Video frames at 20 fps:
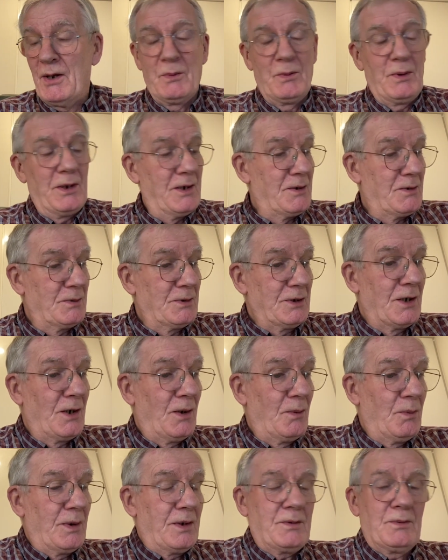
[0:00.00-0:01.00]

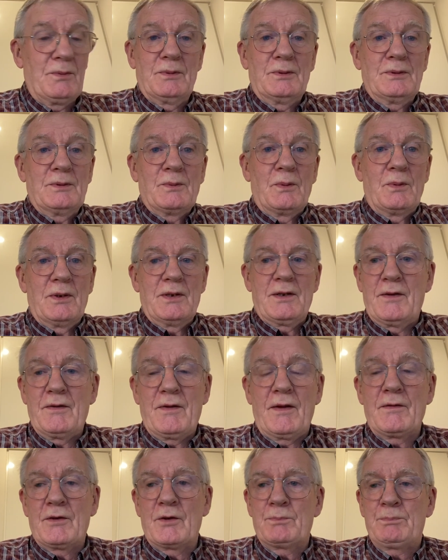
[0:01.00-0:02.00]

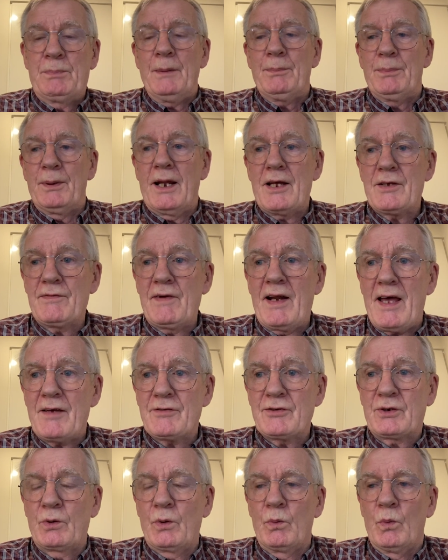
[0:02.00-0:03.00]
The people ask,